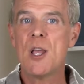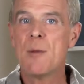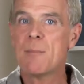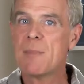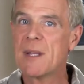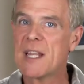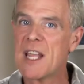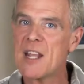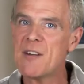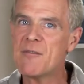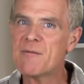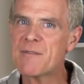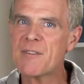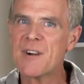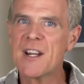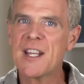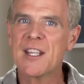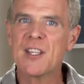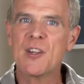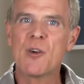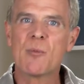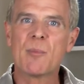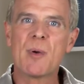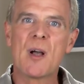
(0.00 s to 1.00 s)
Begin
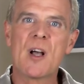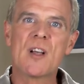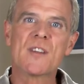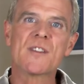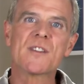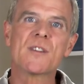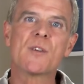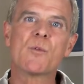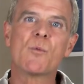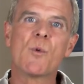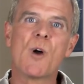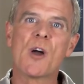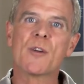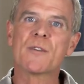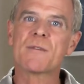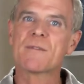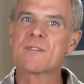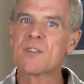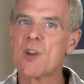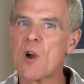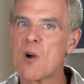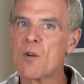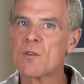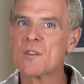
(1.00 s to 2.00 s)
freeing your personal world of
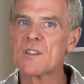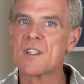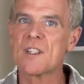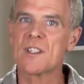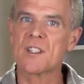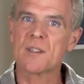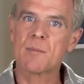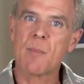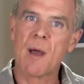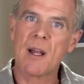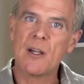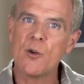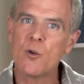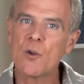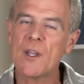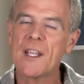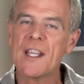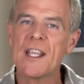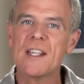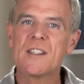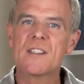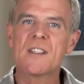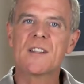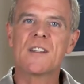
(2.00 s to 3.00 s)
toxins by
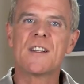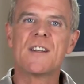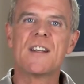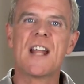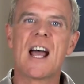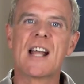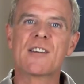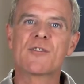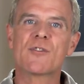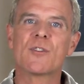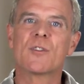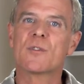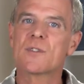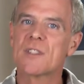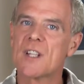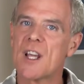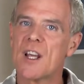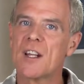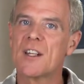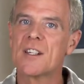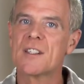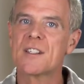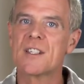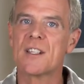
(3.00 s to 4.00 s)
looking into the natural
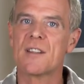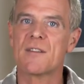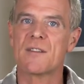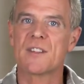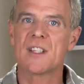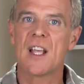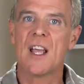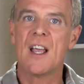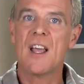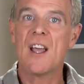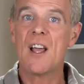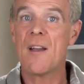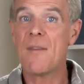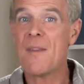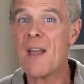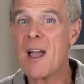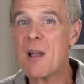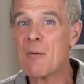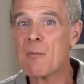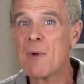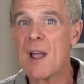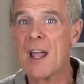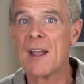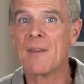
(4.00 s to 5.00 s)
alternatives, and
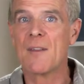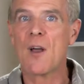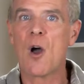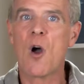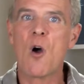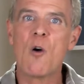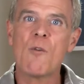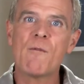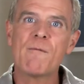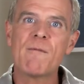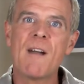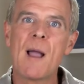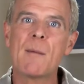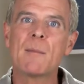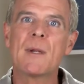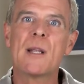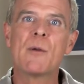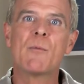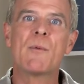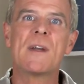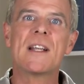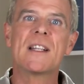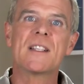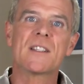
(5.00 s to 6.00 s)
that way the whole family
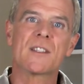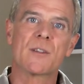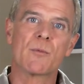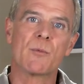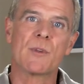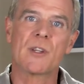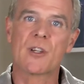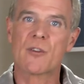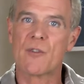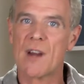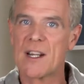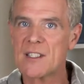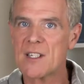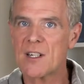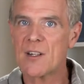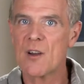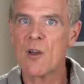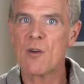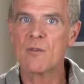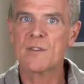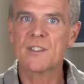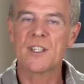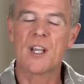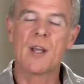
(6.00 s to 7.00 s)
wins with greater
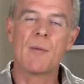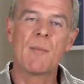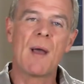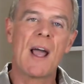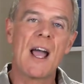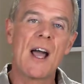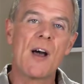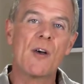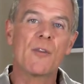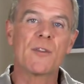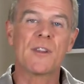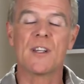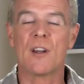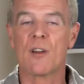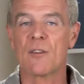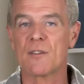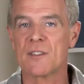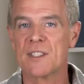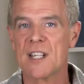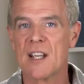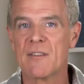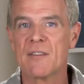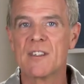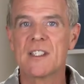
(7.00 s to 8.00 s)
long-term health and
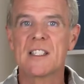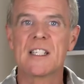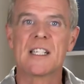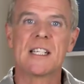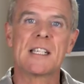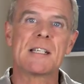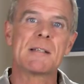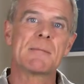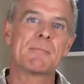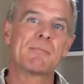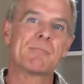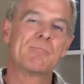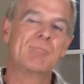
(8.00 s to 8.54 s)
longevity.